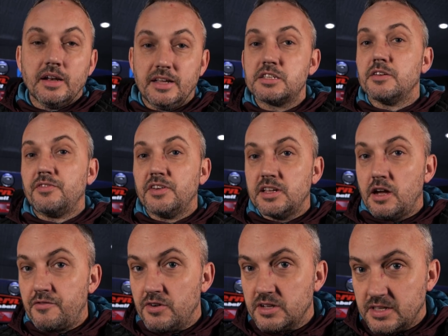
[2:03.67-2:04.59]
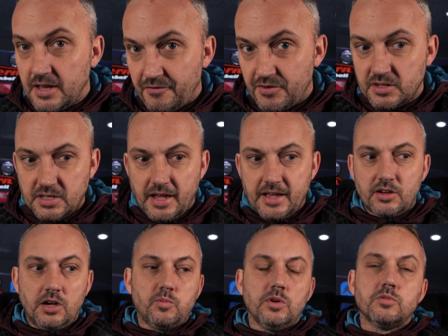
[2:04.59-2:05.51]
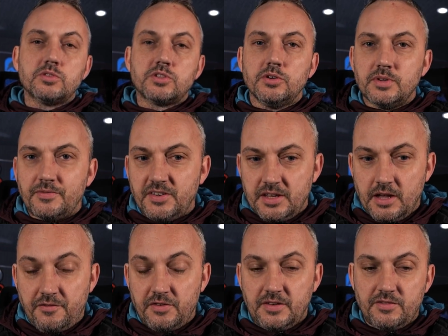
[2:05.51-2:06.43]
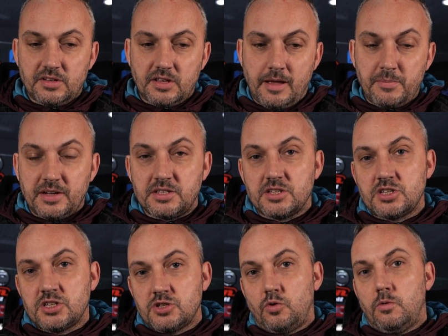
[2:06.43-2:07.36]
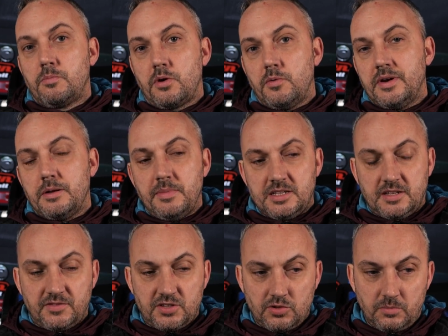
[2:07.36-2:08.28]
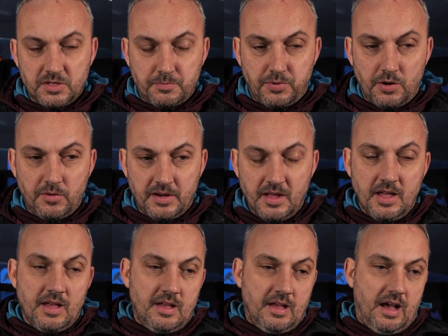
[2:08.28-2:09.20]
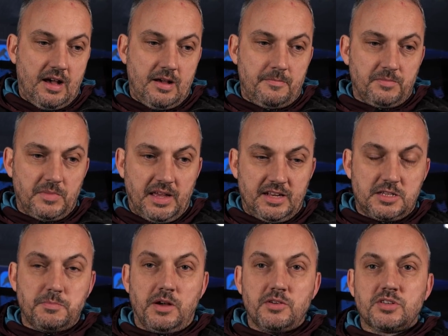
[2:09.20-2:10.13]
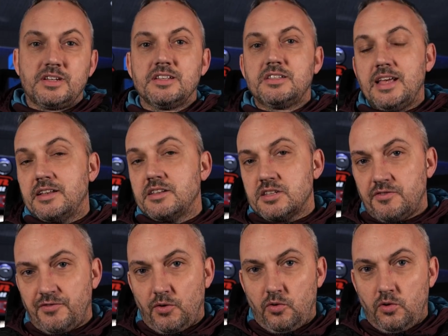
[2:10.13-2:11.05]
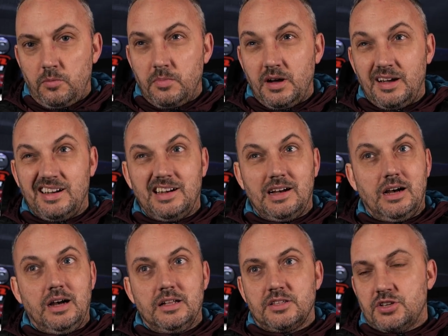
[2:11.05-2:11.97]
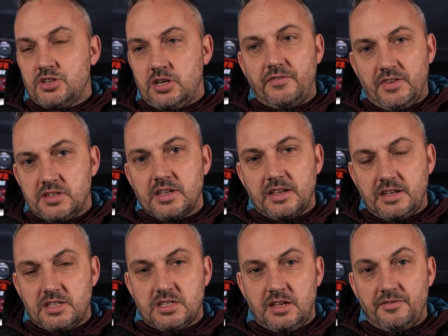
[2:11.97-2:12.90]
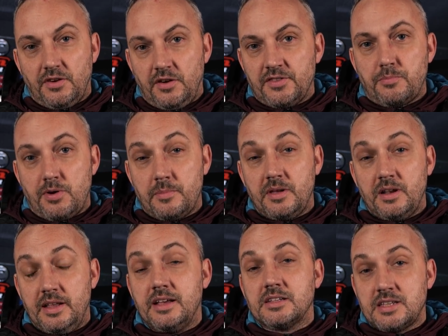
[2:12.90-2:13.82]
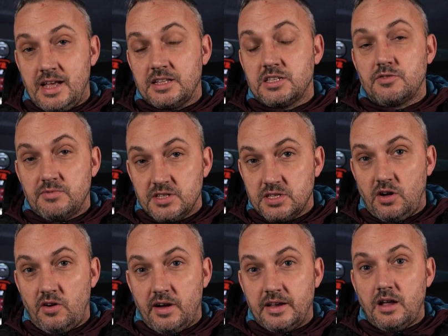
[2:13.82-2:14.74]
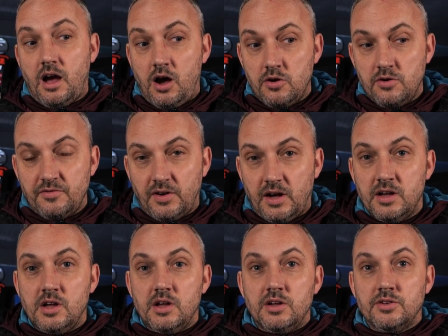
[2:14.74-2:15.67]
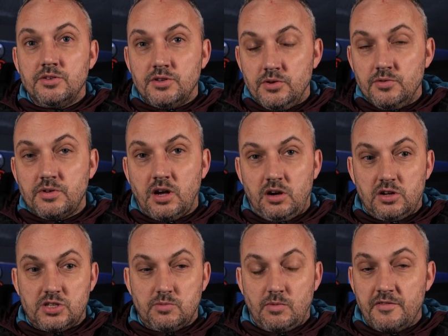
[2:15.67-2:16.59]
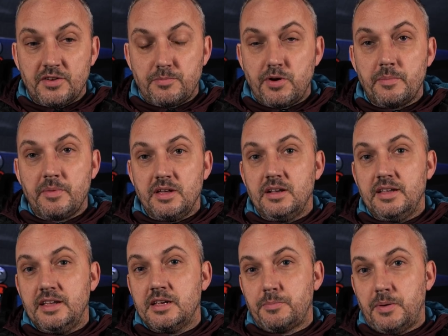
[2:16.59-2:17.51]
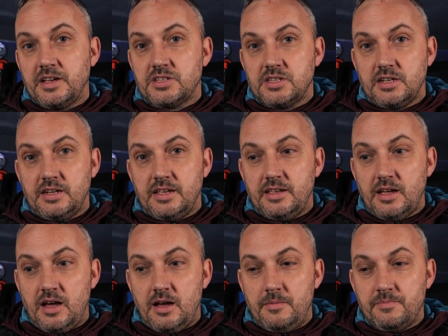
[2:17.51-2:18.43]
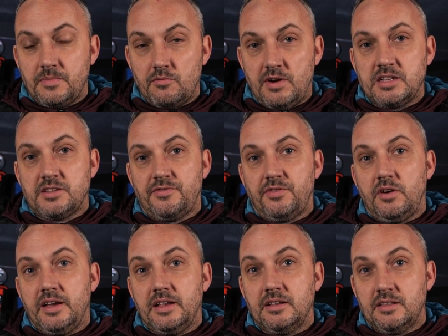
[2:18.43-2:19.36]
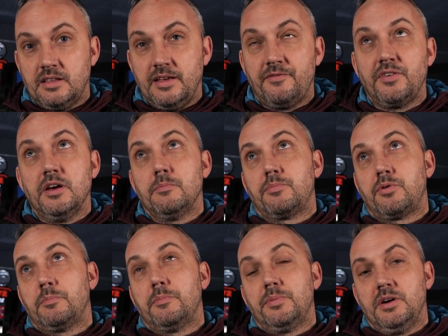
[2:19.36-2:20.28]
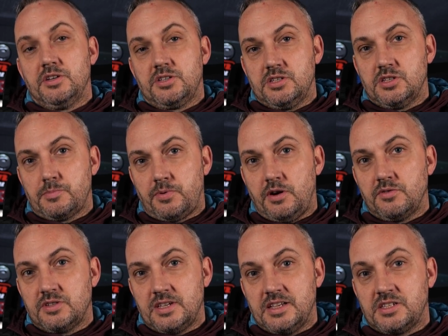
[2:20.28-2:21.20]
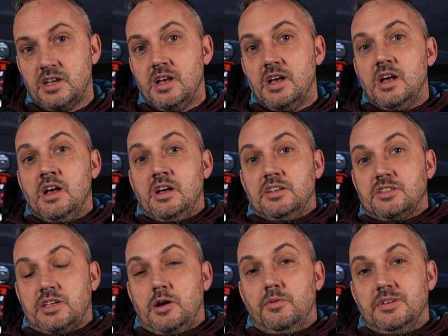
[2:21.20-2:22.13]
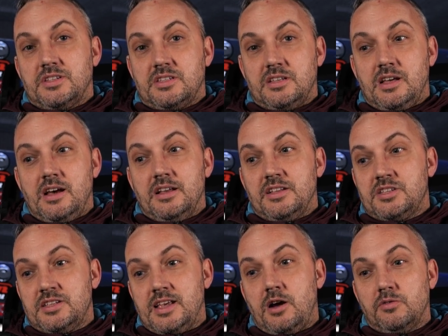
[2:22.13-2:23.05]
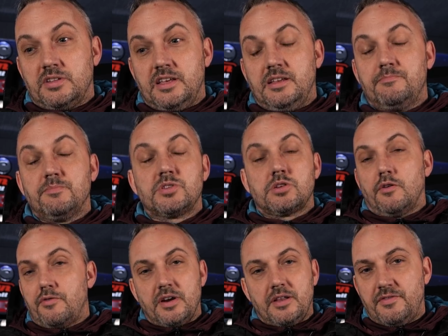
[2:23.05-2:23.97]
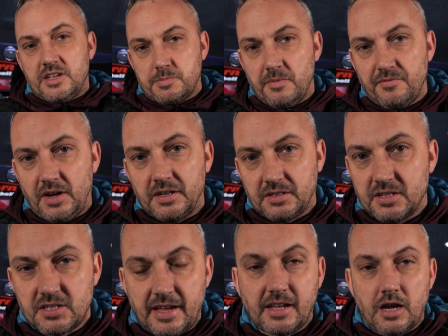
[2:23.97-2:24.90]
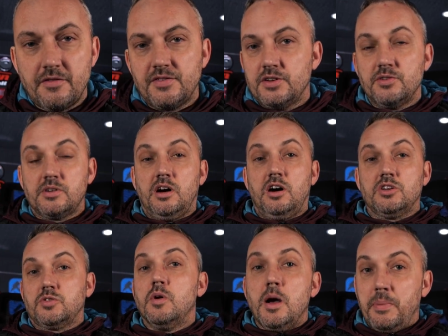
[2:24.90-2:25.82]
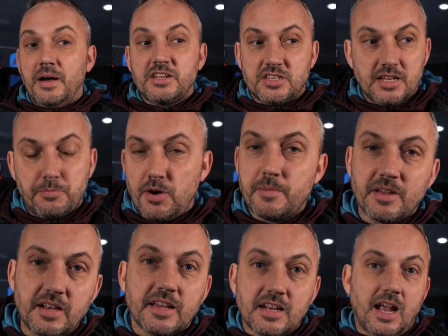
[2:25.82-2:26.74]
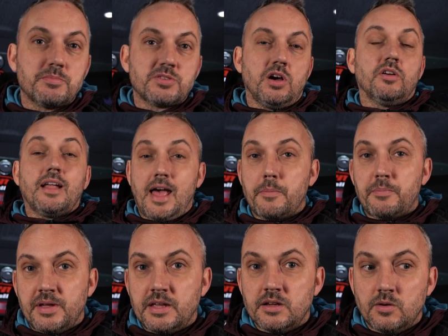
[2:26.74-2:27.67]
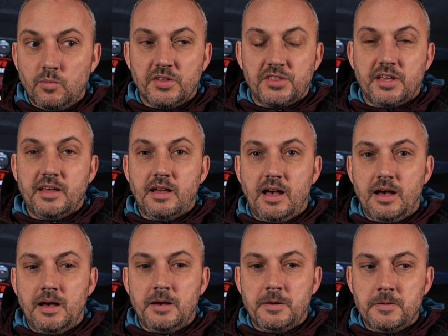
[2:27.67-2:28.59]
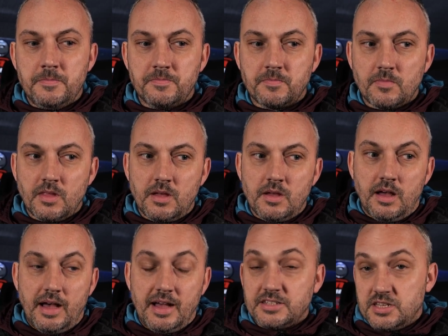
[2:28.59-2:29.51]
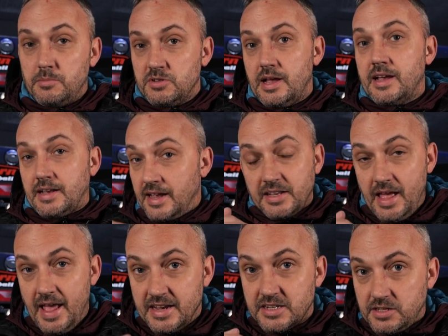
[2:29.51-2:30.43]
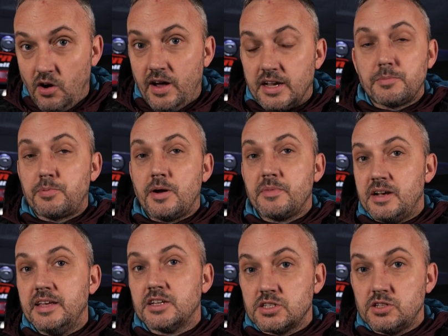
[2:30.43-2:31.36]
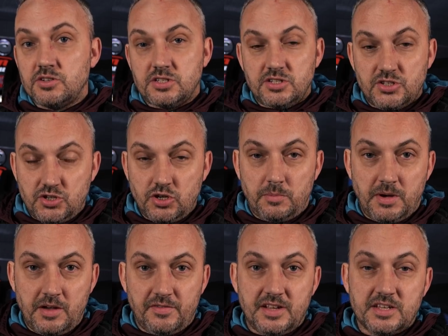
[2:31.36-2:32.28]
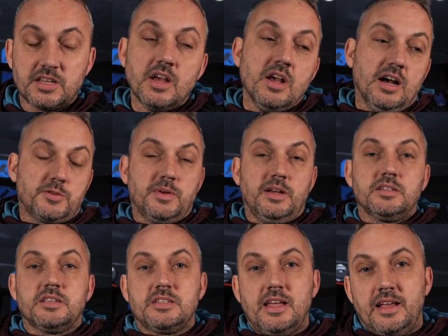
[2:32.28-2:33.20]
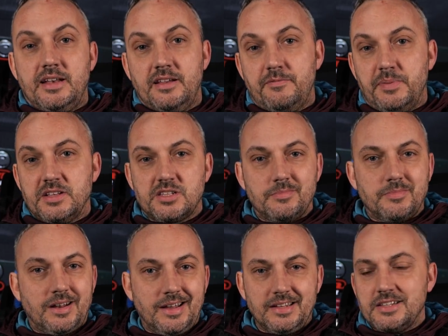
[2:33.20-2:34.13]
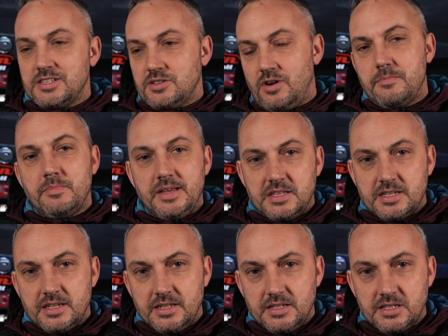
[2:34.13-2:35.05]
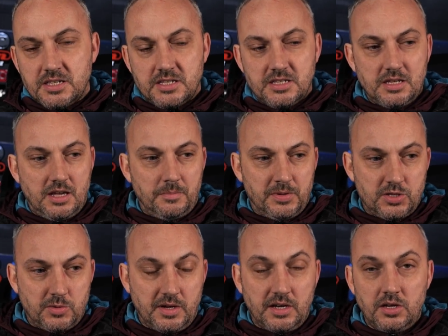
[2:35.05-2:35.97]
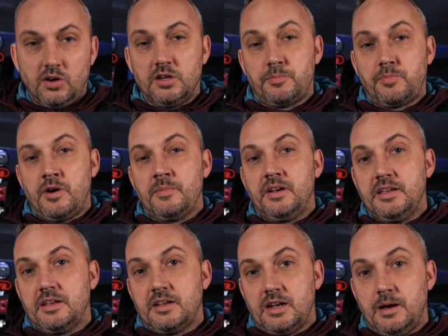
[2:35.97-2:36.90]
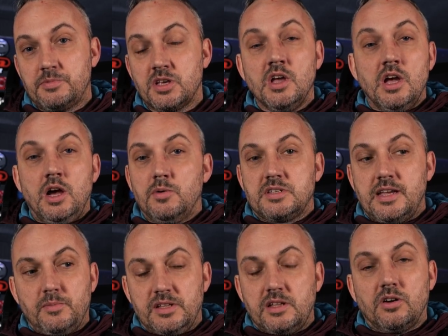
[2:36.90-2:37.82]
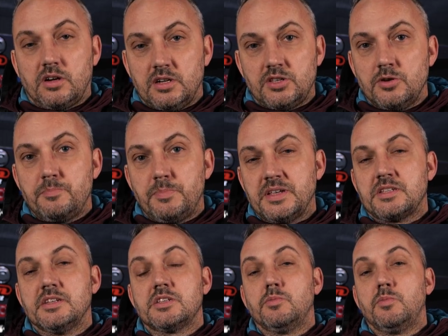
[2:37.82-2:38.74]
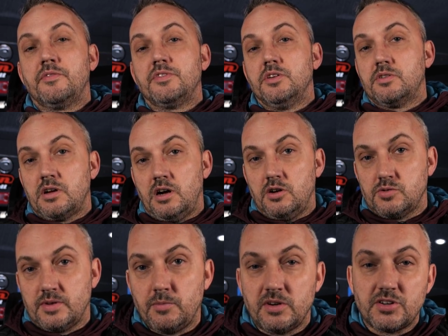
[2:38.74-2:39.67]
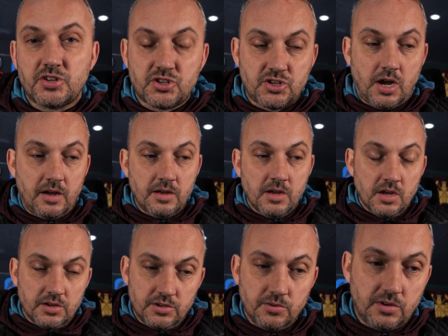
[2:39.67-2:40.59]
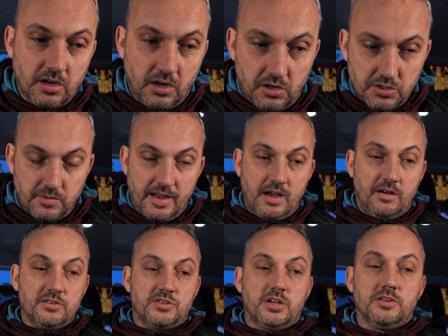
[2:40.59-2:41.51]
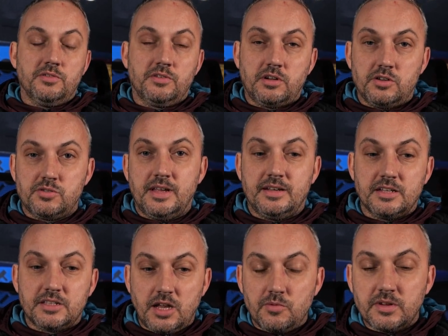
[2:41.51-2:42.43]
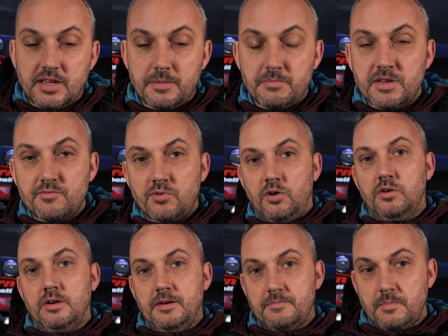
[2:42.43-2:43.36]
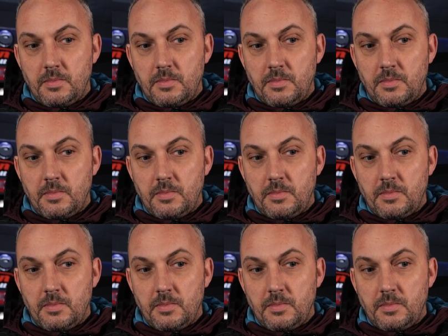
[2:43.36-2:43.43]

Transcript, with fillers: This is a video for a different day, and I will do a video for a different day, but there's a storm brewing, a massive storm is brewing. Um, in its most condensed form, uh, the chief executive of the Premier League has had to resign over Newcastle over the Premier League, basically um, ratifying their fit and proper persons process so as uh, the Saudi sovereign investment fund could take over Newcastle. Basically, Premier League clubs aren't happy with it. Um, and someone's and, and the head guy at the Premier League has lost his job over this. As we understand, there have been some clandestine meetings between a lot of the Premier League clubs who are saying we're not going to do business with Newcastle. They want to shut Newcastle out and shut Newcastle down. Now, don't get me wrong.